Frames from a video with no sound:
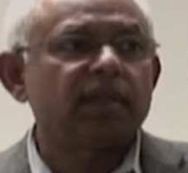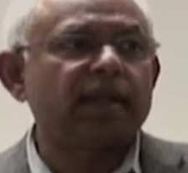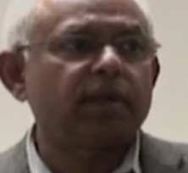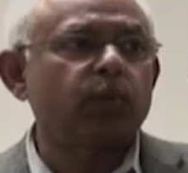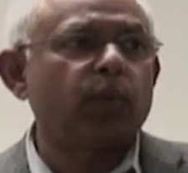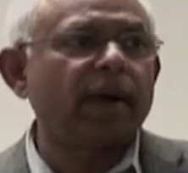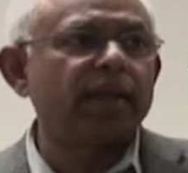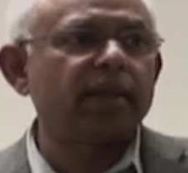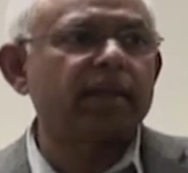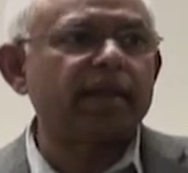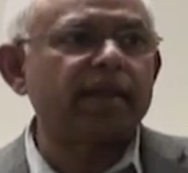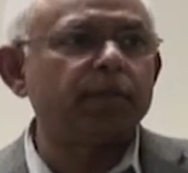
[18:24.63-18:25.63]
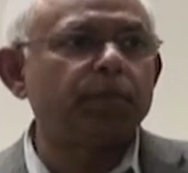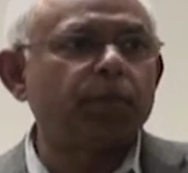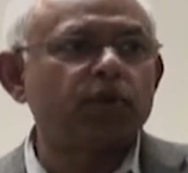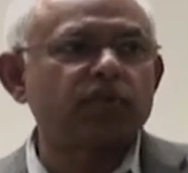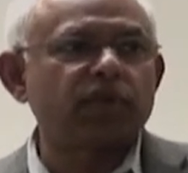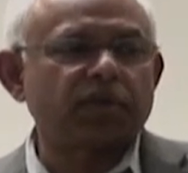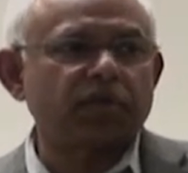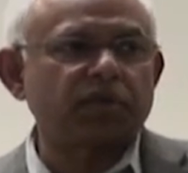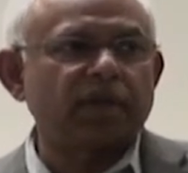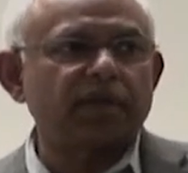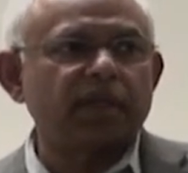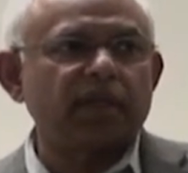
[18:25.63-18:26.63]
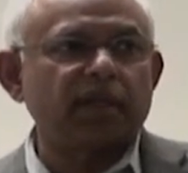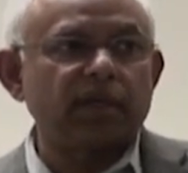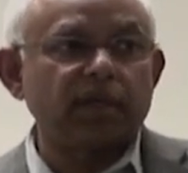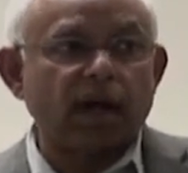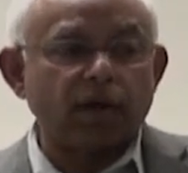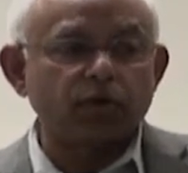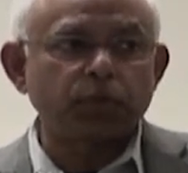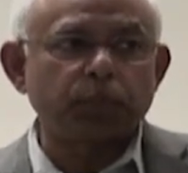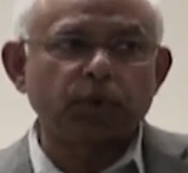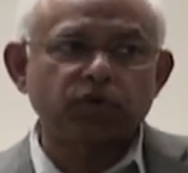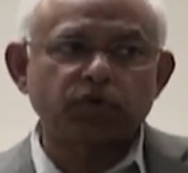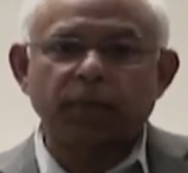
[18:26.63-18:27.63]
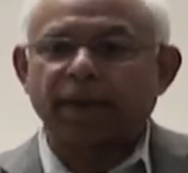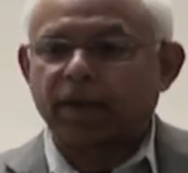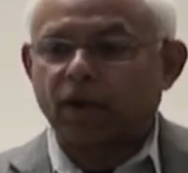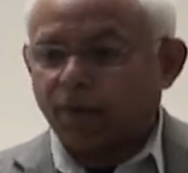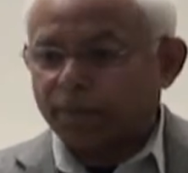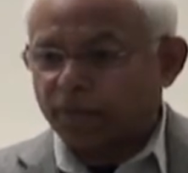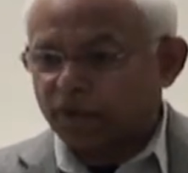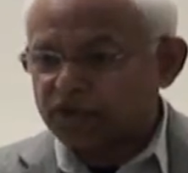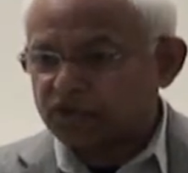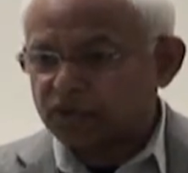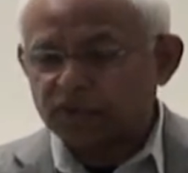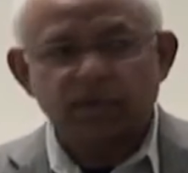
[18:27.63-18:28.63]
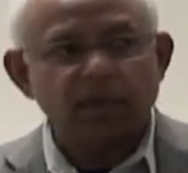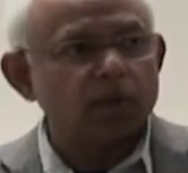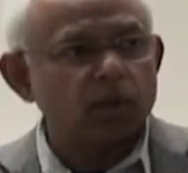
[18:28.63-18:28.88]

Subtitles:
that while the inputs are resulting in outputs by operations,